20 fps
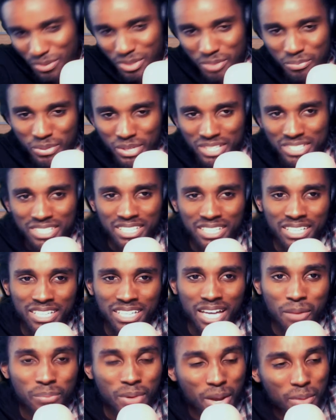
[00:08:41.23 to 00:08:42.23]

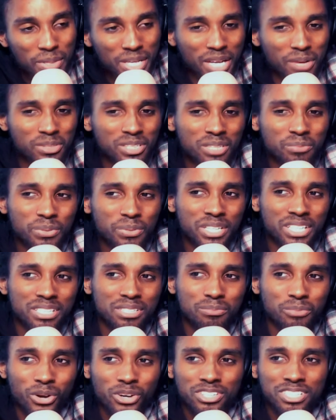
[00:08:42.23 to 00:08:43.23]
Plexity. I probably am gonna play
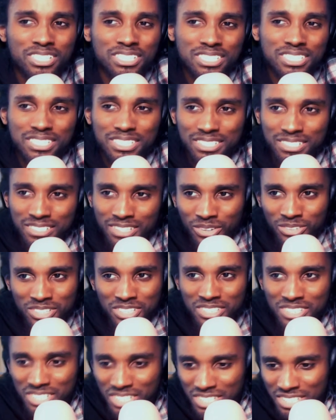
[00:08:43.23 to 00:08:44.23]
more of this, you know,
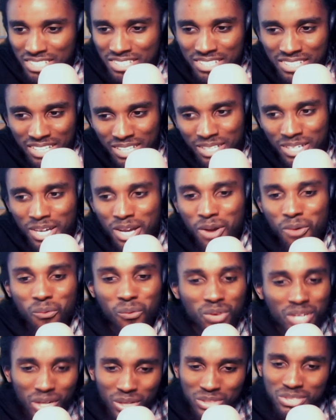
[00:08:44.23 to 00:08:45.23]
just to see
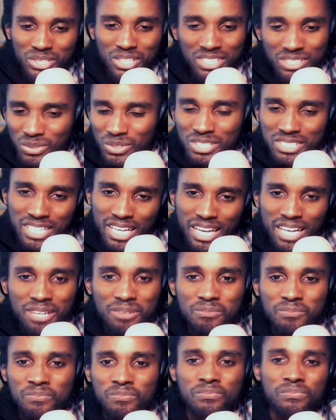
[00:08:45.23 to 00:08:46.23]
what else you can do in this
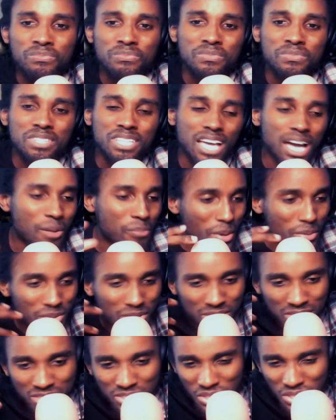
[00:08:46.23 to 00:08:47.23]
game. I'm probably
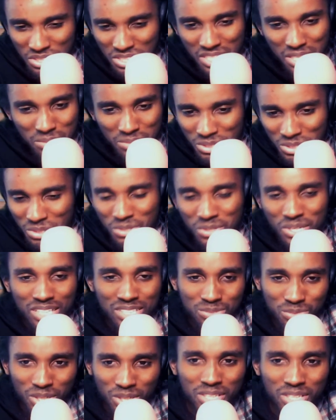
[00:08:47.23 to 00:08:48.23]
gonna search it up too
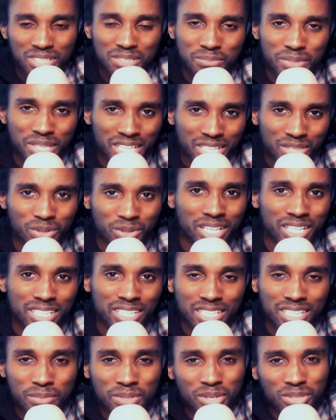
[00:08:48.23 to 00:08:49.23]
as well. But
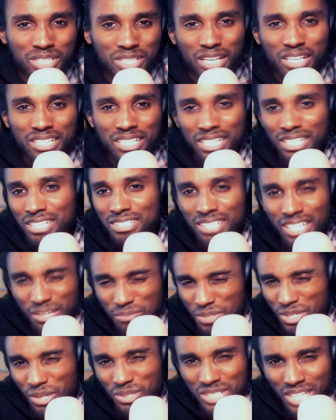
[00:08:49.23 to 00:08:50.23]
anyway, let me know down in,
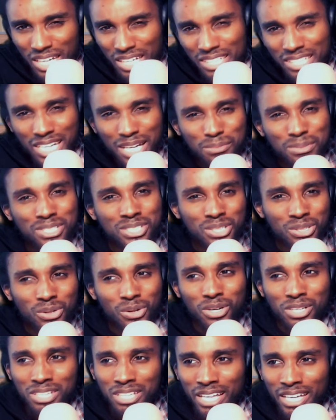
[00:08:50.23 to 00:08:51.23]
let me know down in the comments too
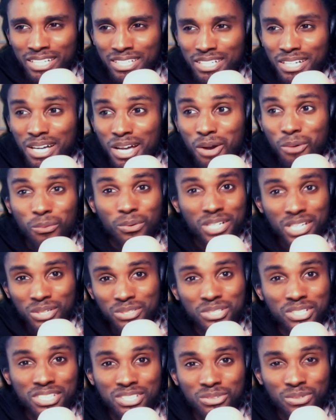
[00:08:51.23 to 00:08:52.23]
on like what
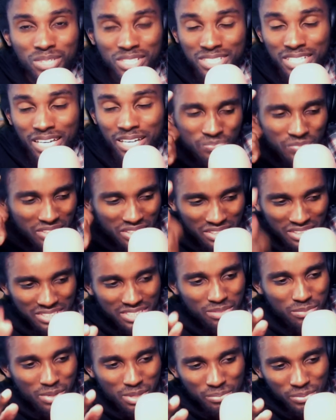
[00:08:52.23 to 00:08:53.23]
else you can do in this game.
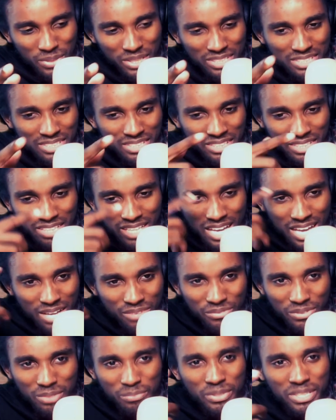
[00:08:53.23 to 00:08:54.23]
This is your boy Plexity. I
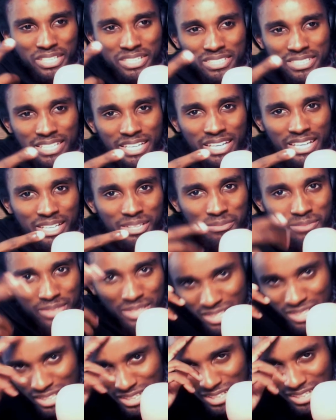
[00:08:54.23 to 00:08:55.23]
have fun playing this game,
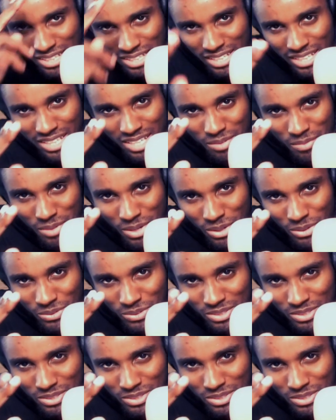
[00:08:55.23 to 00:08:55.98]
and I'm out.